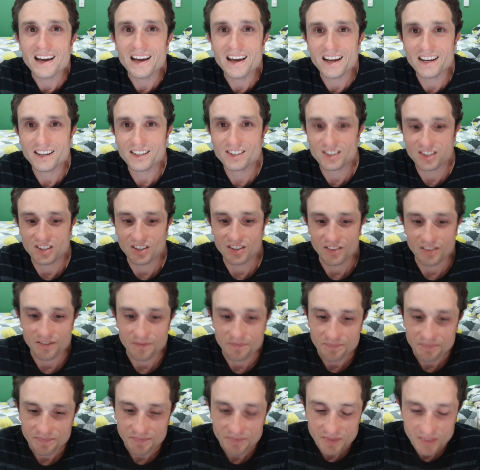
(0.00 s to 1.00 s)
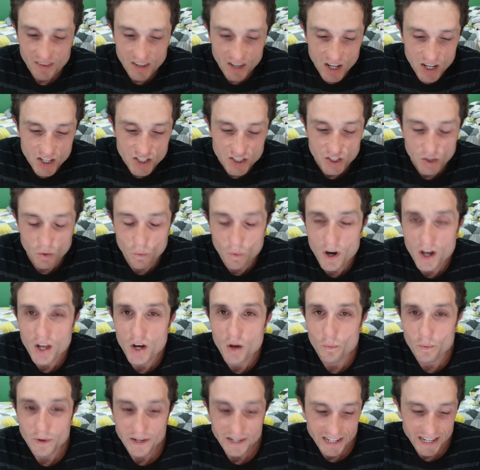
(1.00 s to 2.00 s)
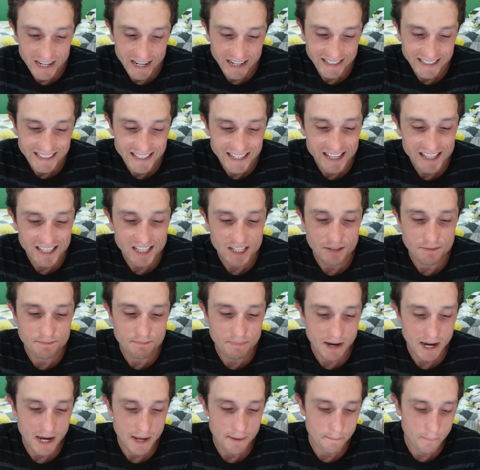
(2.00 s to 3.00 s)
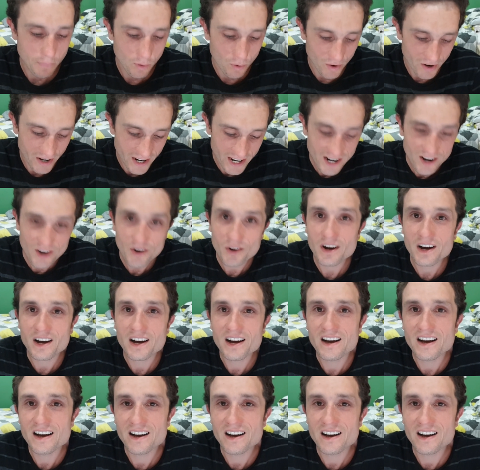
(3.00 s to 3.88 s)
Excellent. So why don't we now get this bad boy out.